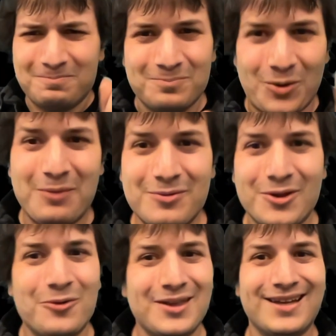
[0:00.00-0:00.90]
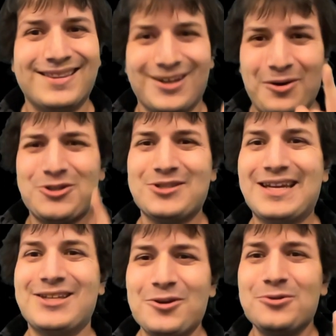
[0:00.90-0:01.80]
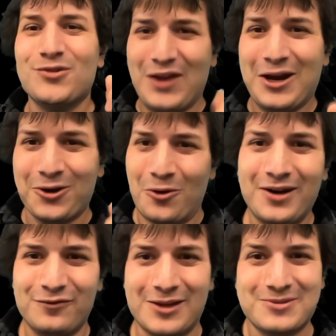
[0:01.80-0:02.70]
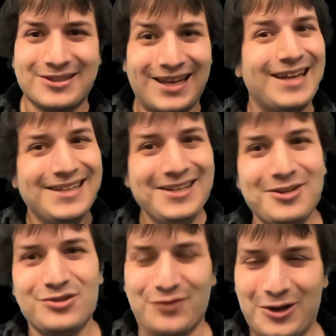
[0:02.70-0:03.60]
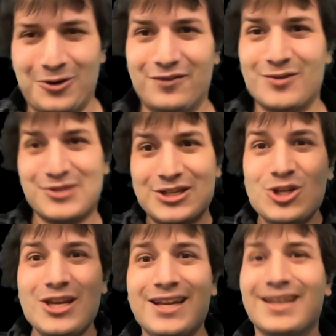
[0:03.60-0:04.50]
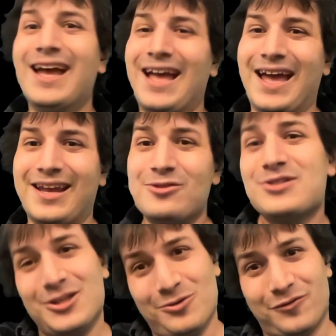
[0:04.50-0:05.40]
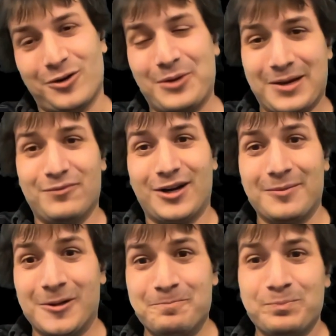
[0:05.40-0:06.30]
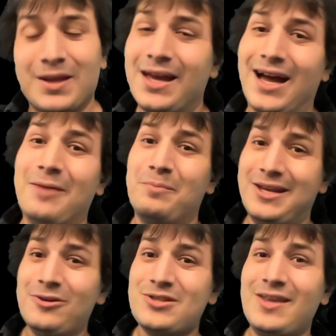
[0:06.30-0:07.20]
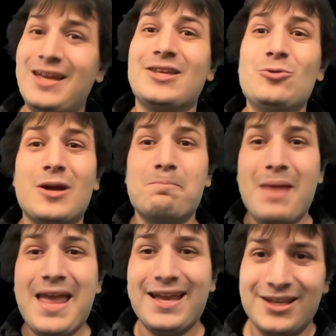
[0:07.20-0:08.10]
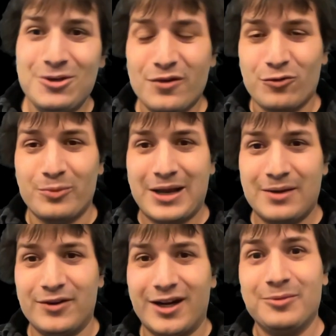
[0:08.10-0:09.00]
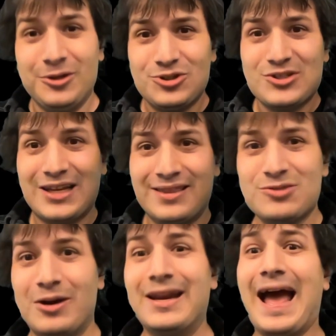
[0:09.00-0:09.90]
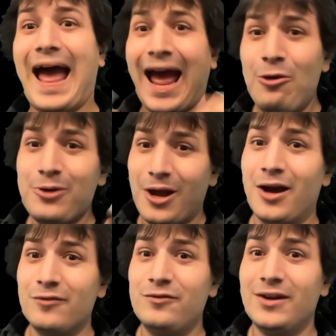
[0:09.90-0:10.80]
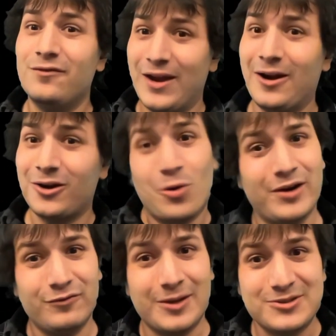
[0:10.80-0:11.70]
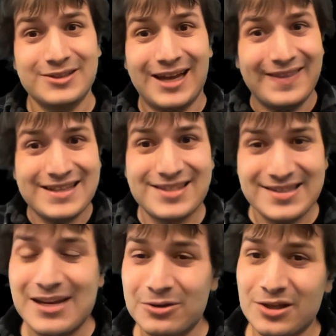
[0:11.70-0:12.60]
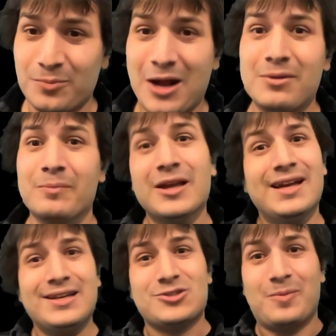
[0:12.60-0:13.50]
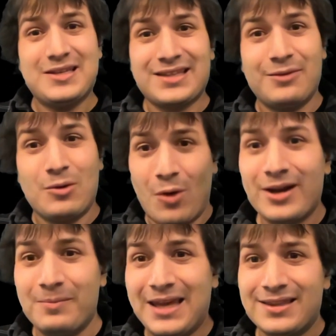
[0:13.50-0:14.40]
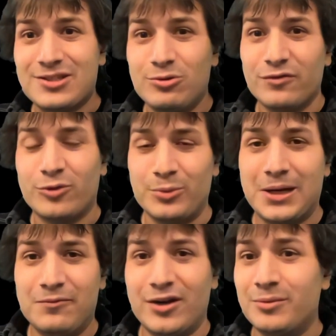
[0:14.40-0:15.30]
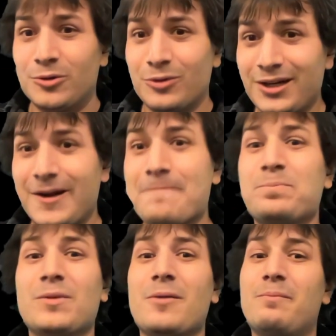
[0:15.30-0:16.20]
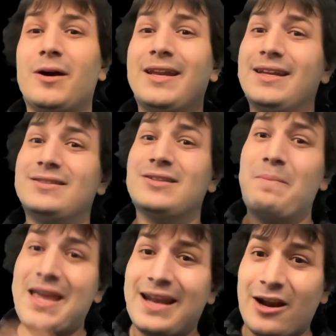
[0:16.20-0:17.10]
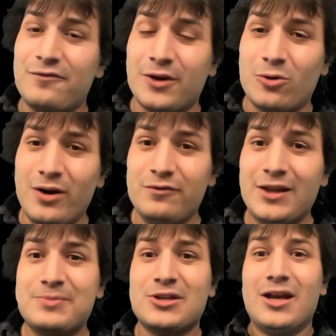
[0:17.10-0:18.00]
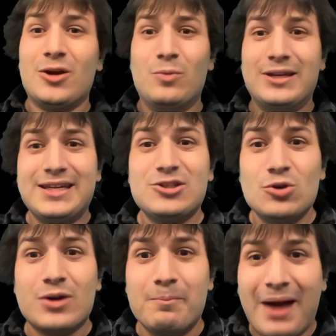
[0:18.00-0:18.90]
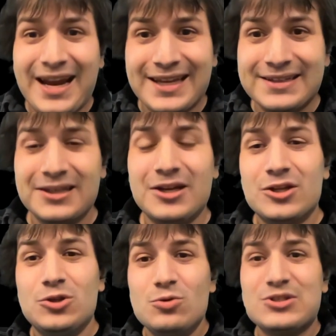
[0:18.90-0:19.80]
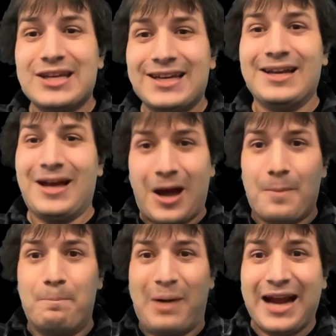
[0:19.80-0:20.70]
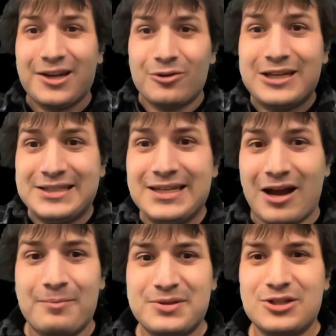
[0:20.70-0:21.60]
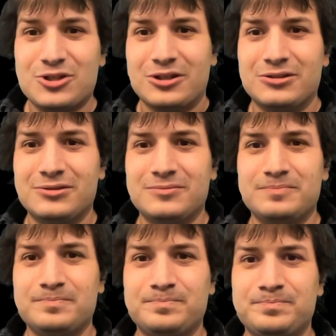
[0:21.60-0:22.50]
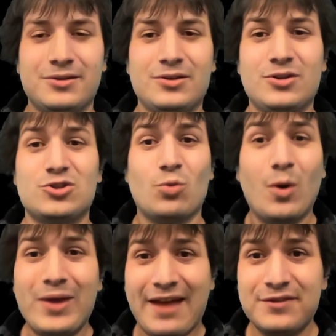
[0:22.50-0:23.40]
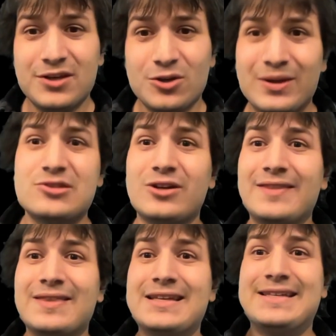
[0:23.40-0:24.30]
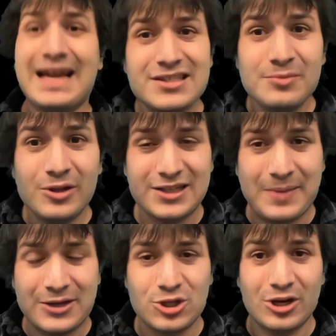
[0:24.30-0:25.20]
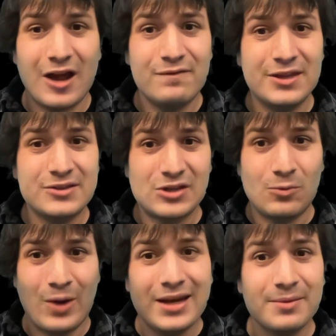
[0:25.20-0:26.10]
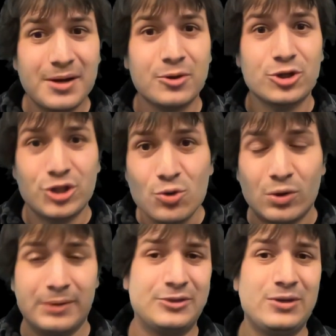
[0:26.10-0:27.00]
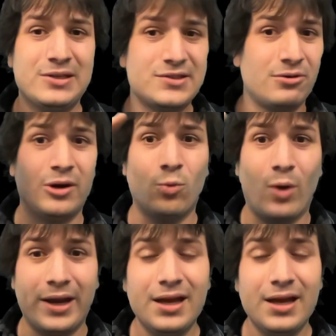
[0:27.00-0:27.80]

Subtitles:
Problem though, the question said use fair coin flips. And I didn't use fair coin flips. I cheated and I used a uniform random variable. But here's the thing, you can make a uniform random variable, just like this one, out of fair coin flips. And that's the secret to the problem. So basically, we want to make this uniform random variable work, but to make it out of fair coin flips, we need to combine it using a binary decomposition. So what we have to do is look at the decimal expansion of this random number u between 0 and 1,